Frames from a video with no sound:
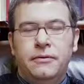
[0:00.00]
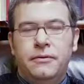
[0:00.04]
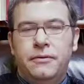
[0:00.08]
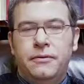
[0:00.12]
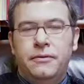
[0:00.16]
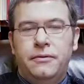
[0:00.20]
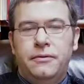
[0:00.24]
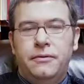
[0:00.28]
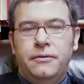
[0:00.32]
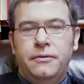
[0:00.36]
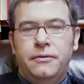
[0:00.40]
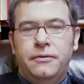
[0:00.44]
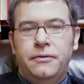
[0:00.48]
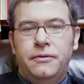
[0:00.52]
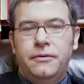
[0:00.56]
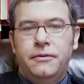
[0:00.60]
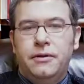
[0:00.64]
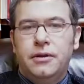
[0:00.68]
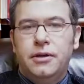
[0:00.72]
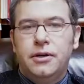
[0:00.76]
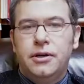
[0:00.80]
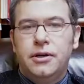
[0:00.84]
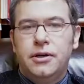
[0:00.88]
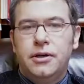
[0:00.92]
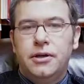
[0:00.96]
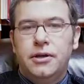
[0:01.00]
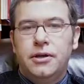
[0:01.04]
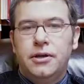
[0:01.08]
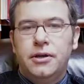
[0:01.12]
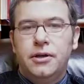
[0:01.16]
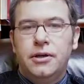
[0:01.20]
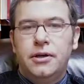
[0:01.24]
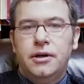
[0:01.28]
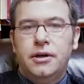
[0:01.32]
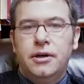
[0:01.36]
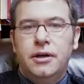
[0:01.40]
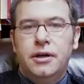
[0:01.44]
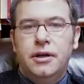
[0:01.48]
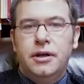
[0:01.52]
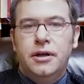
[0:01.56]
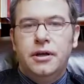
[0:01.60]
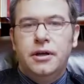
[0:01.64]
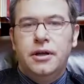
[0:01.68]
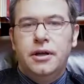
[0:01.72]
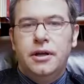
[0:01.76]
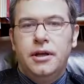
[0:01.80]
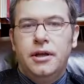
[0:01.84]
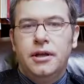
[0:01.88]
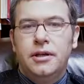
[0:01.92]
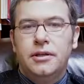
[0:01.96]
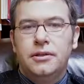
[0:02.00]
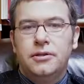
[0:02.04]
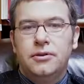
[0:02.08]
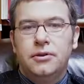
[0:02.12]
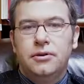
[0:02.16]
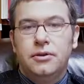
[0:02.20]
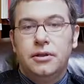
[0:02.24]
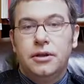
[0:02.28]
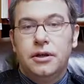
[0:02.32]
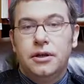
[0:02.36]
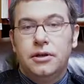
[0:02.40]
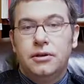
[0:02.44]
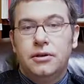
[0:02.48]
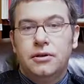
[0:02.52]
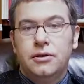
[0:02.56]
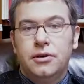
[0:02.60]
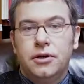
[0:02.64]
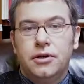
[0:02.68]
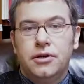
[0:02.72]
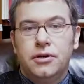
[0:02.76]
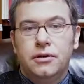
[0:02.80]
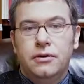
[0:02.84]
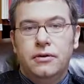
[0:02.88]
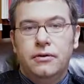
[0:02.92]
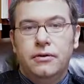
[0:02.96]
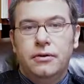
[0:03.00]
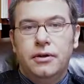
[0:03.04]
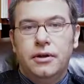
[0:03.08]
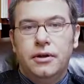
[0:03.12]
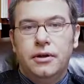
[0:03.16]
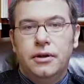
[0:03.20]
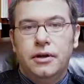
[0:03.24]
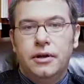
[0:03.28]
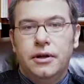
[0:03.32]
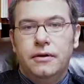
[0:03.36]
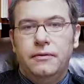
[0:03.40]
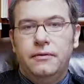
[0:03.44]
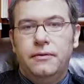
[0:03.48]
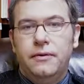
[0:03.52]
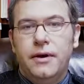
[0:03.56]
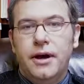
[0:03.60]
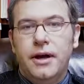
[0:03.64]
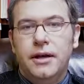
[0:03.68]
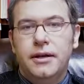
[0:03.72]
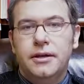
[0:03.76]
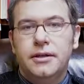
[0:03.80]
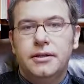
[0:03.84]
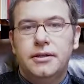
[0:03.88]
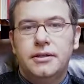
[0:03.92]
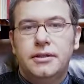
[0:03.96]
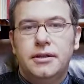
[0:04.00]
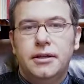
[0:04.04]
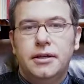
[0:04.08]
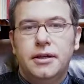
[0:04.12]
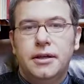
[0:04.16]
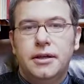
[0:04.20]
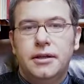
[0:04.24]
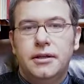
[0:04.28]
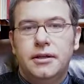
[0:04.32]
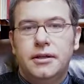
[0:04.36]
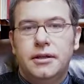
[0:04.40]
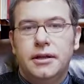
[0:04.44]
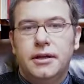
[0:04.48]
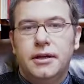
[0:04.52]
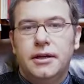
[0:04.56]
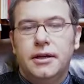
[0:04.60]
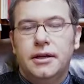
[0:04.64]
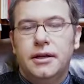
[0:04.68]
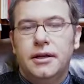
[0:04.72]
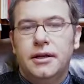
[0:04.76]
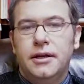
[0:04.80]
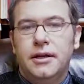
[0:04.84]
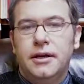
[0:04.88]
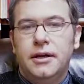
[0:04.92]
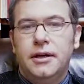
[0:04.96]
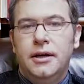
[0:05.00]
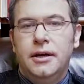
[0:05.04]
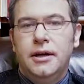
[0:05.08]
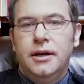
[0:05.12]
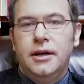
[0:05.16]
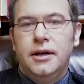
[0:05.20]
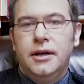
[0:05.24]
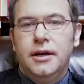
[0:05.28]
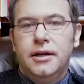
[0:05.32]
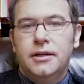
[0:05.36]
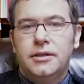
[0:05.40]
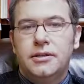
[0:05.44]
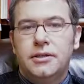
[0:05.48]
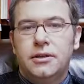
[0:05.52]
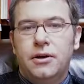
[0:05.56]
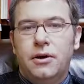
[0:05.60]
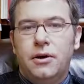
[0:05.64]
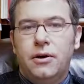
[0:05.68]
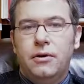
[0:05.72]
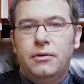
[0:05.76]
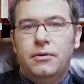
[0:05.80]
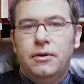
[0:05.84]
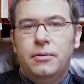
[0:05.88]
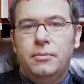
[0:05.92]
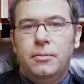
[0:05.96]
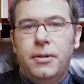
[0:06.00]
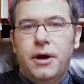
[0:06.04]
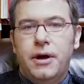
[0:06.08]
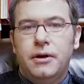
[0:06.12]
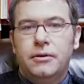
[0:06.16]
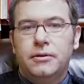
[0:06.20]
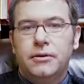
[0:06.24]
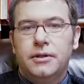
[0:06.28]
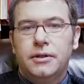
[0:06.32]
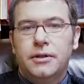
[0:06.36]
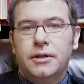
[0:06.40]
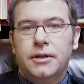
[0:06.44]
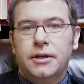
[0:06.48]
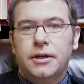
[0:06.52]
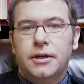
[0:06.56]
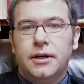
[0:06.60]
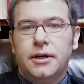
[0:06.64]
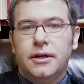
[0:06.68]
First lecture is on the Introduction in Finance, and it is all about